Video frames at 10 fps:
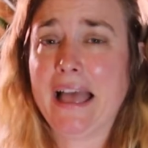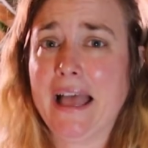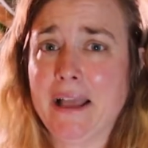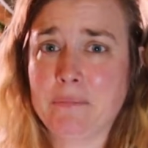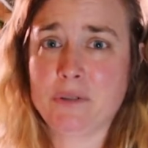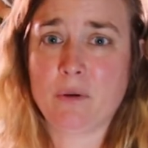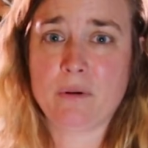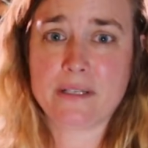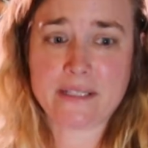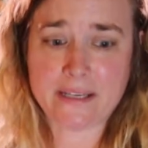I'm so
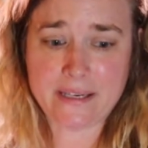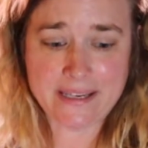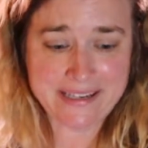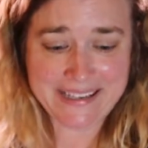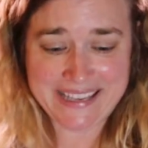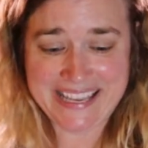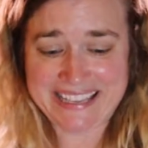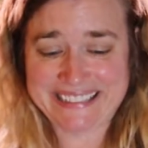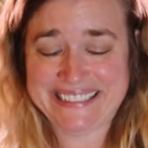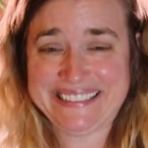excited.
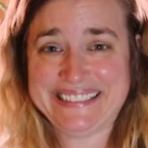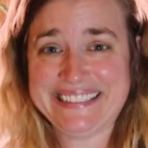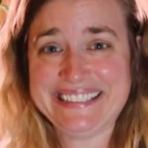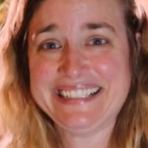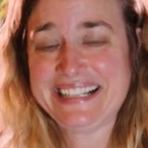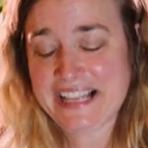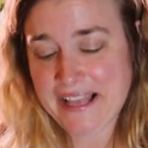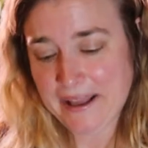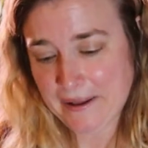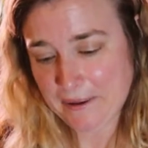
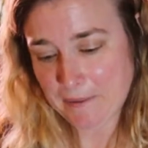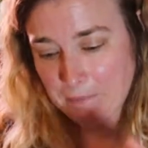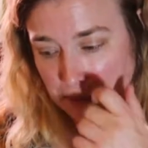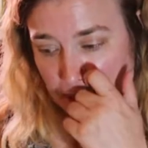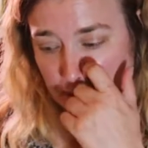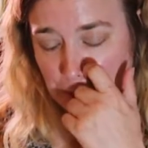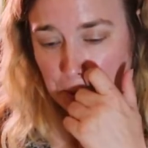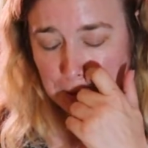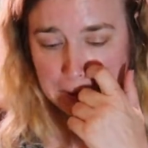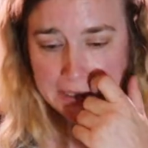I
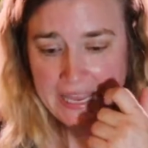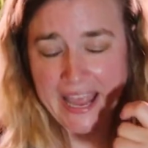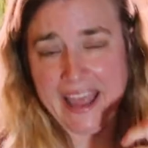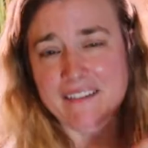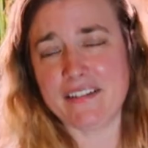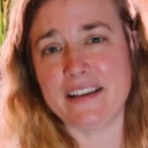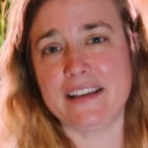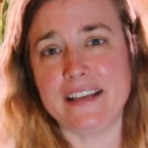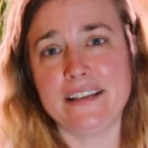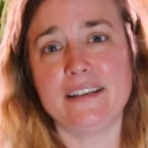currently have it
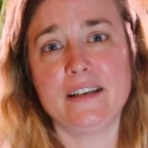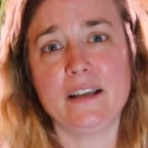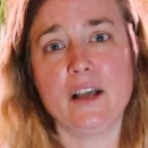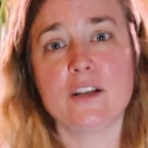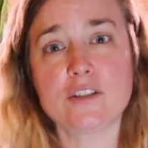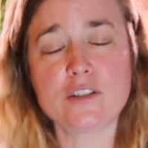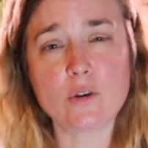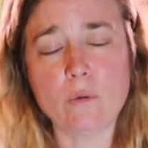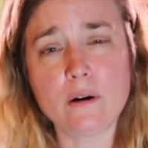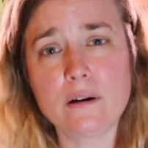in a
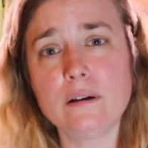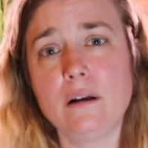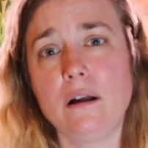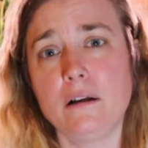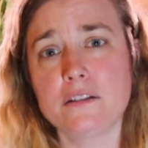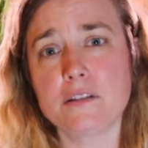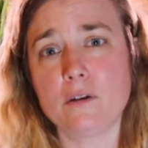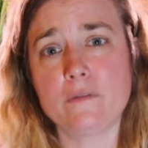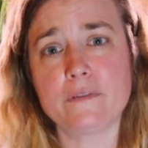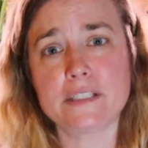store
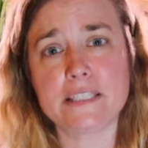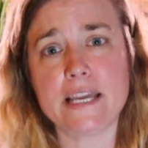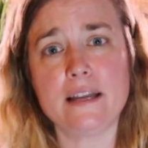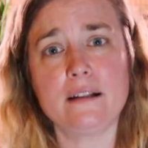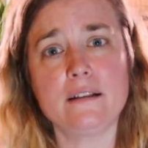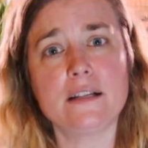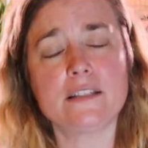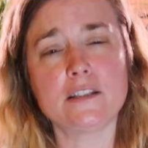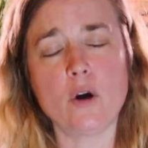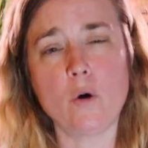also for sale.
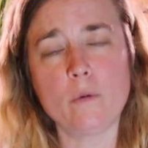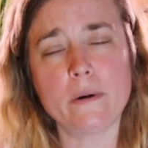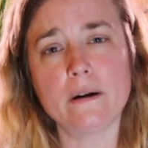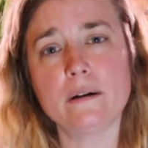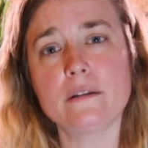It's in Homer.